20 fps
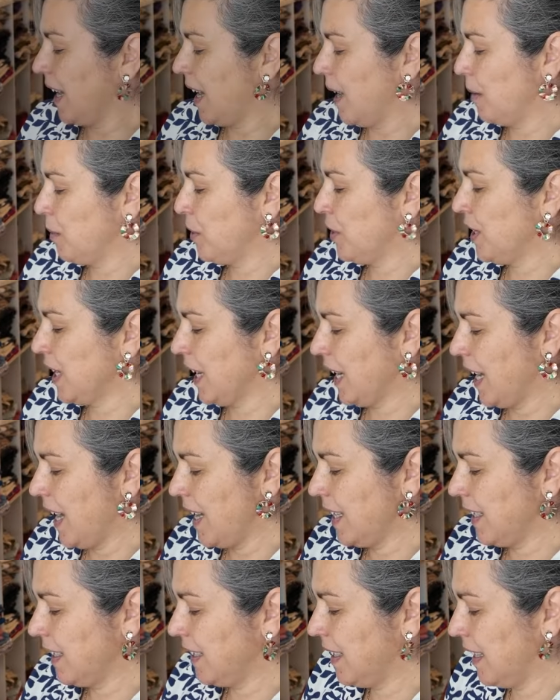I'm gonna
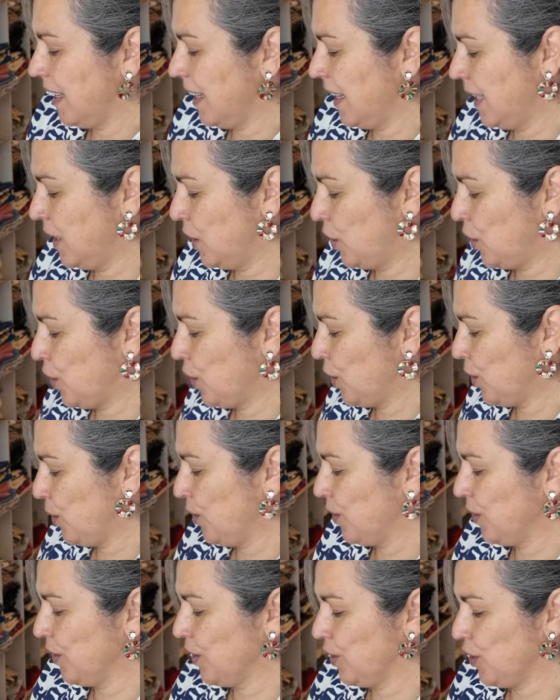cut the
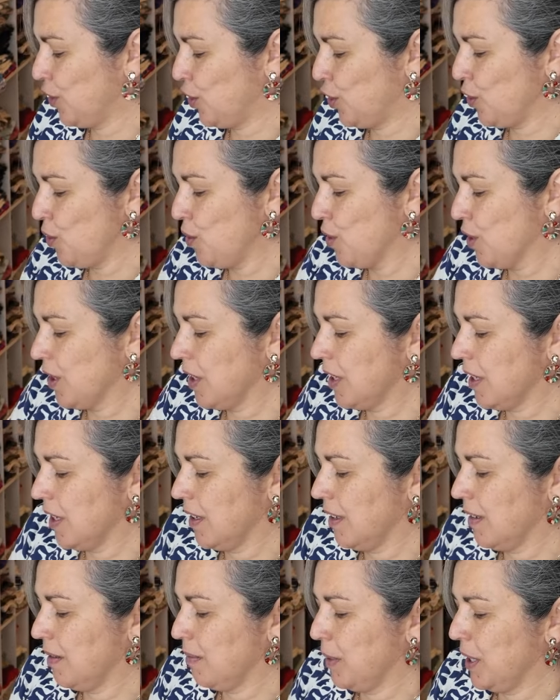intro short
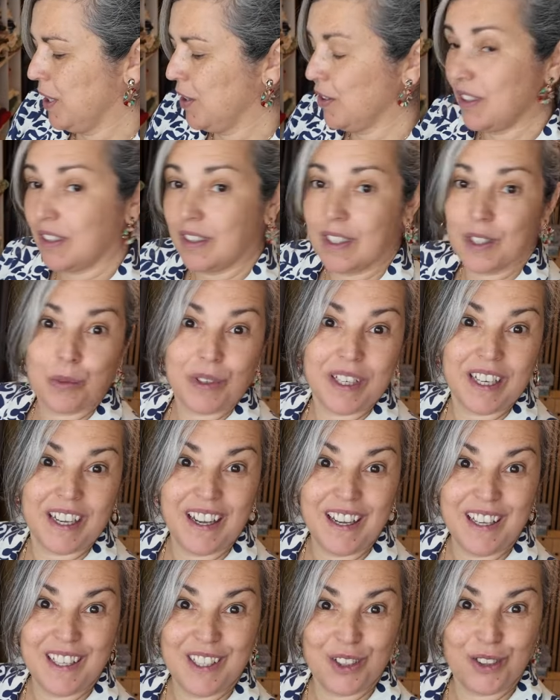because I just want to
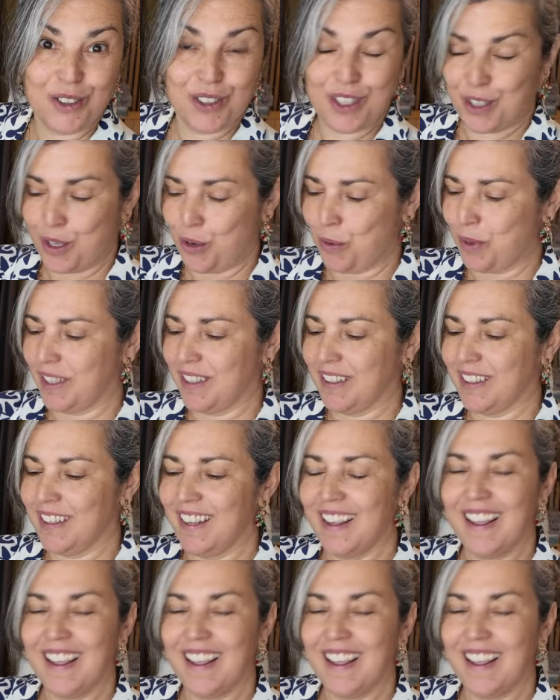get into the sewing.